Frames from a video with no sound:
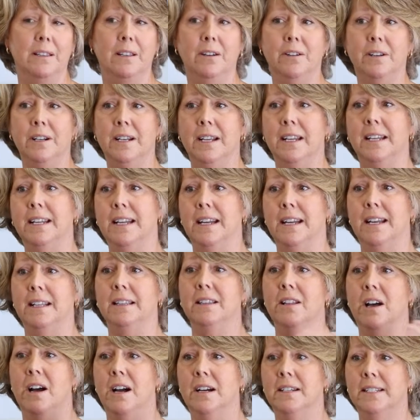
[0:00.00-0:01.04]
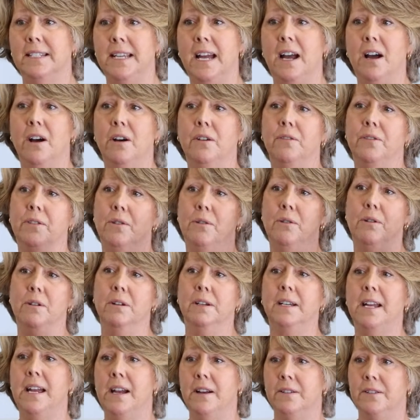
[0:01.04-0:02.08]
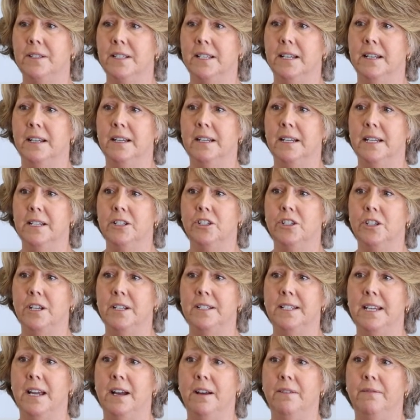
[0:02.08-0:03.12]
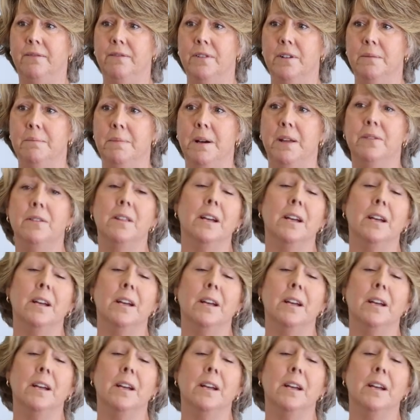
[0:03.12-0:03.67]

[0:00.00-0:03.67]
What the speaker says: They're going to get locked out. The whole account's going to get shut down for a month.